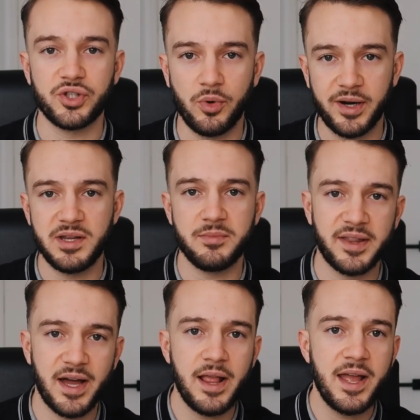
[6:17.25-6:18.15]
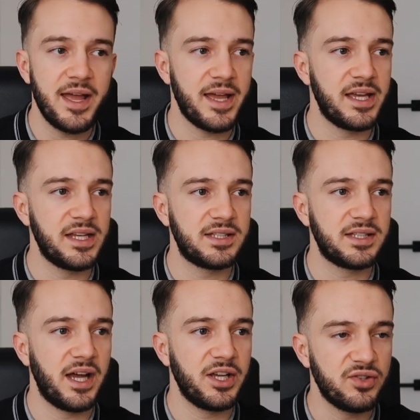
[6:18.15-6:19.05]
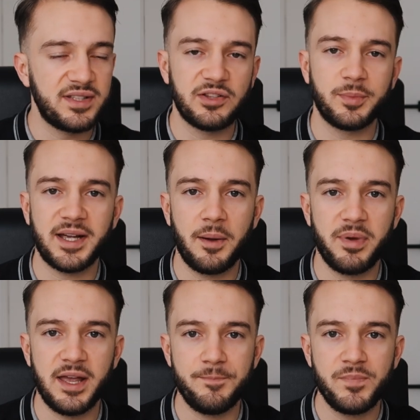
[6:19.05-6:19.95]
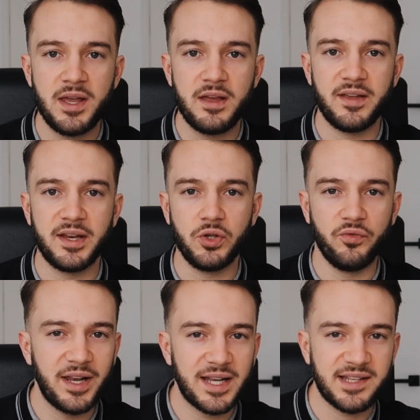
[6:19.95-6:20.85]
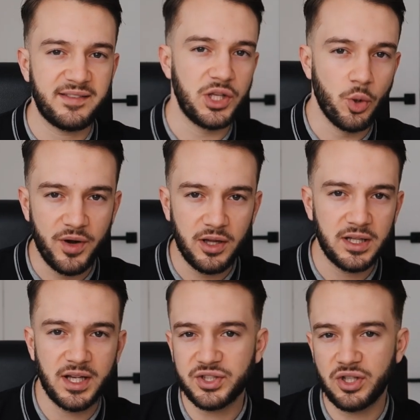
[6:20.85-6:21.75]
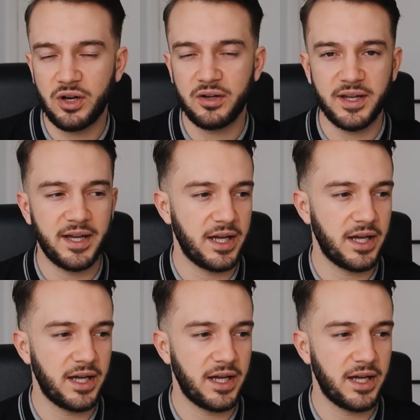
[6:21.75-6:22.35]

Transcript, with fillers: So what I mean by that is you set up a campaign, then you realize that the URL has got,